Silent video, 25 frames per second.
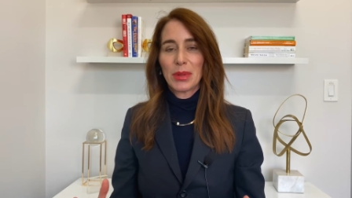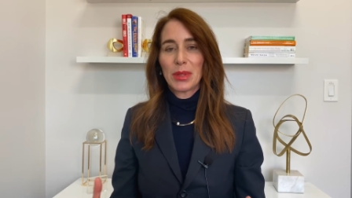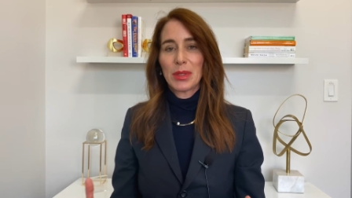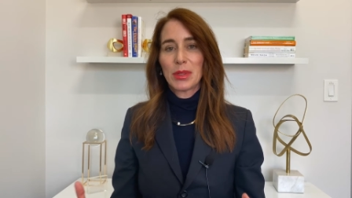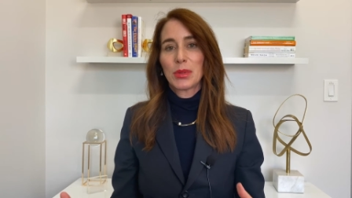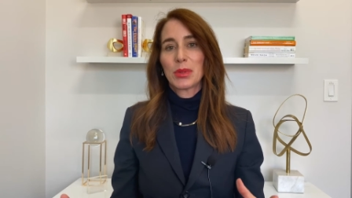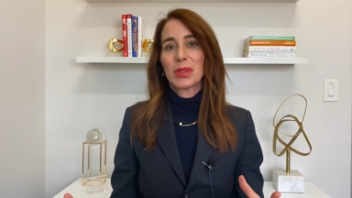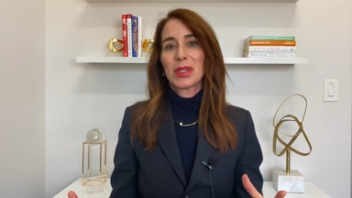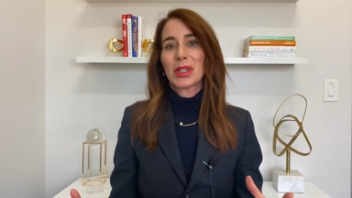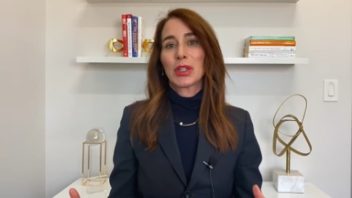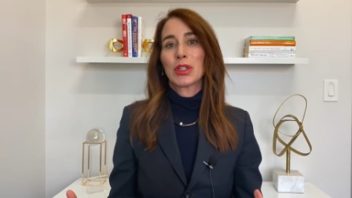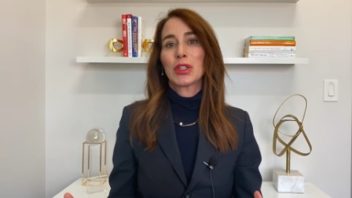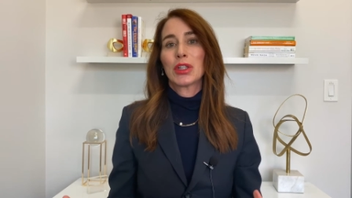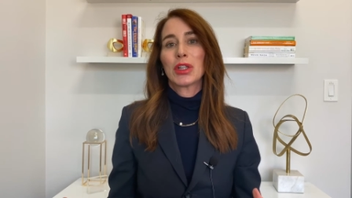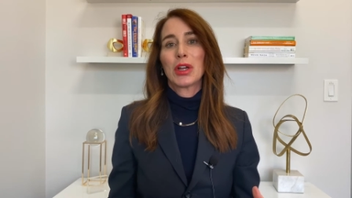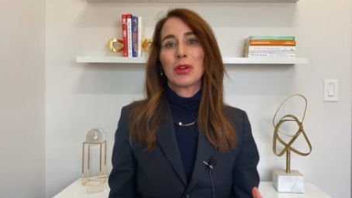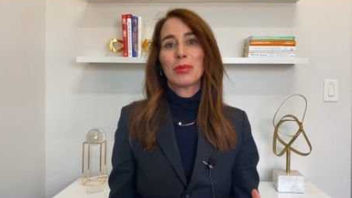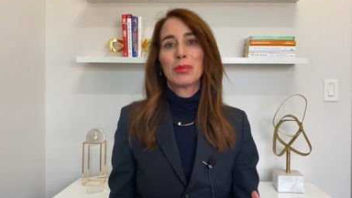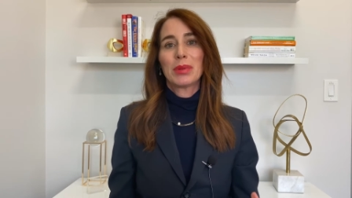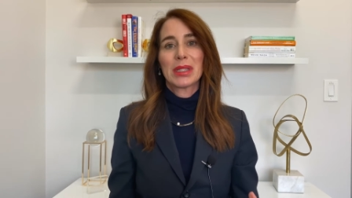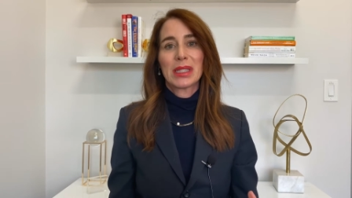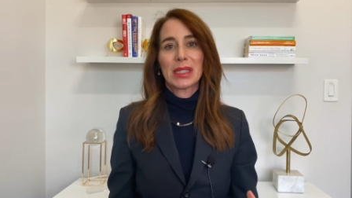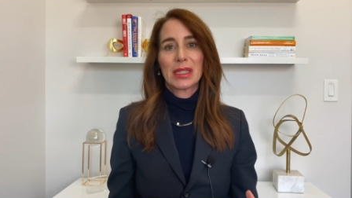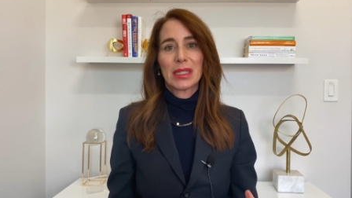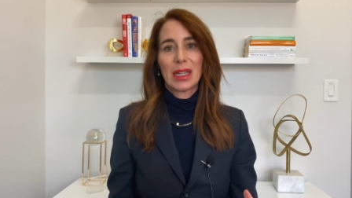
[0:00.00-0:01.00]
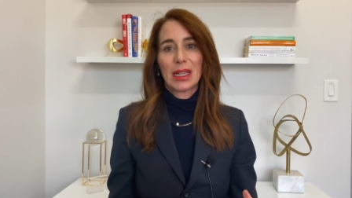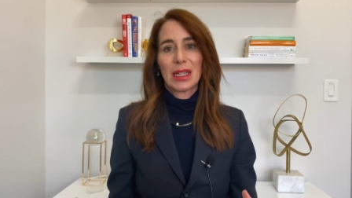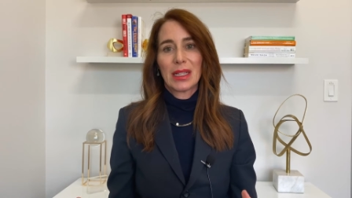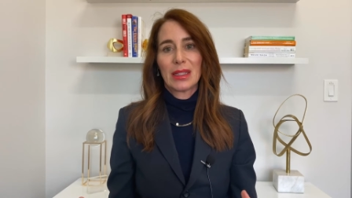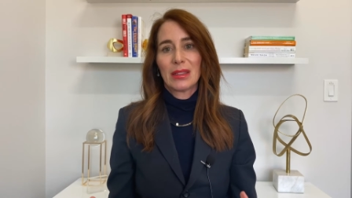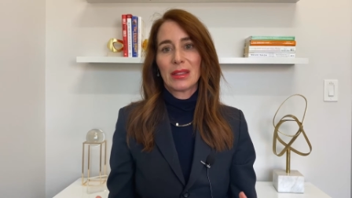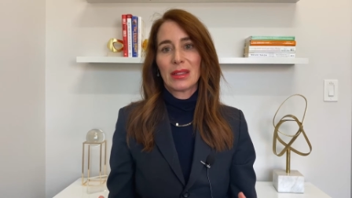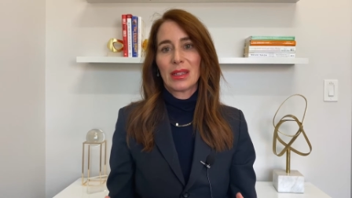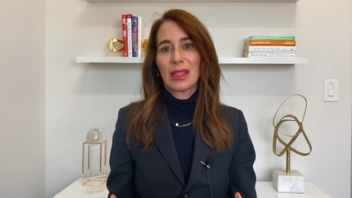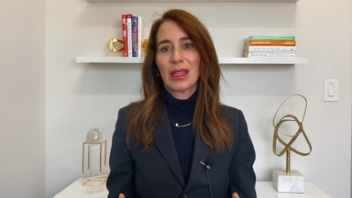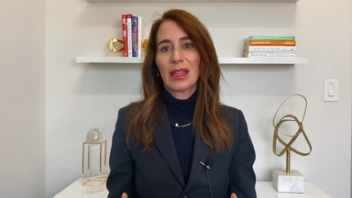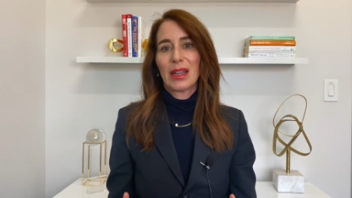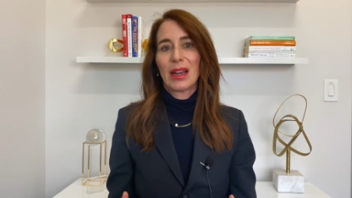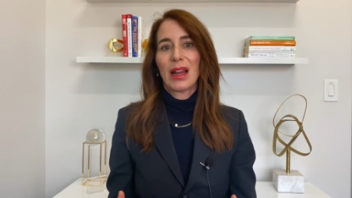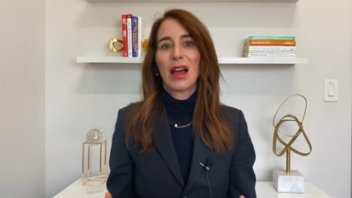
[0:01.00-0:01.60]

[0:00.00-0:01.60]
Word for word: this was a global study looking at